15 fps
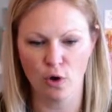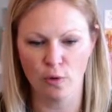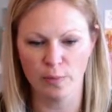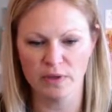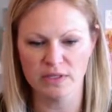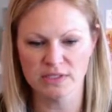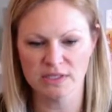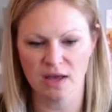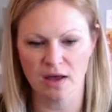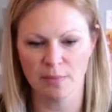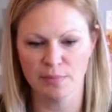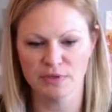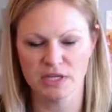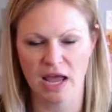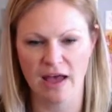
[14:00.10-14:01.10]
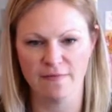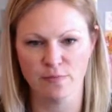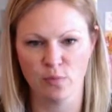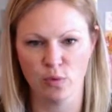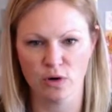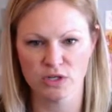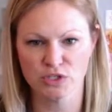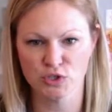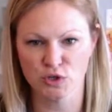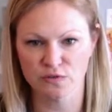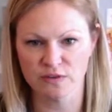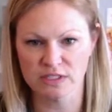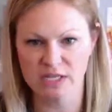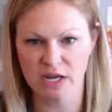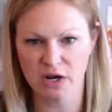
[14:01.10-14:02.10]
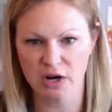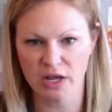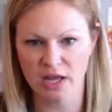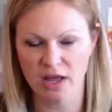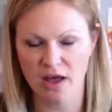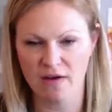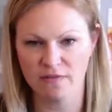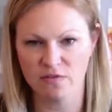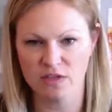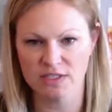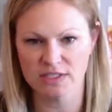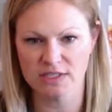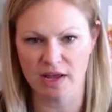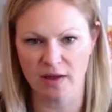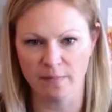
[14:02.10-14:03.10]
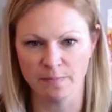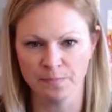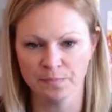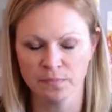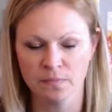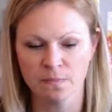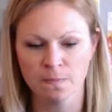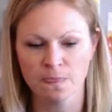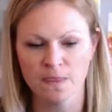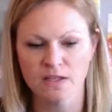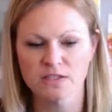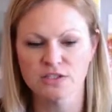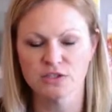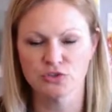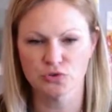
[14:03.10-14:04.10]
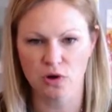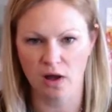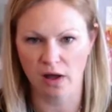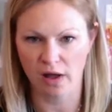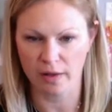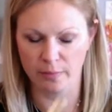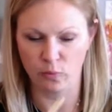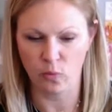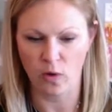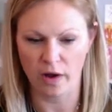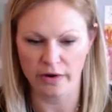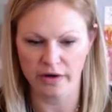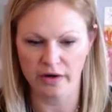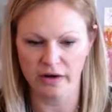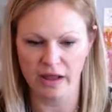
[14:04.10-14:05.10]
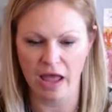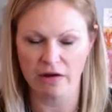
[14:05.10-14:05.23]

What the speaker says: opens up to have more surface area of the stem to draw up water.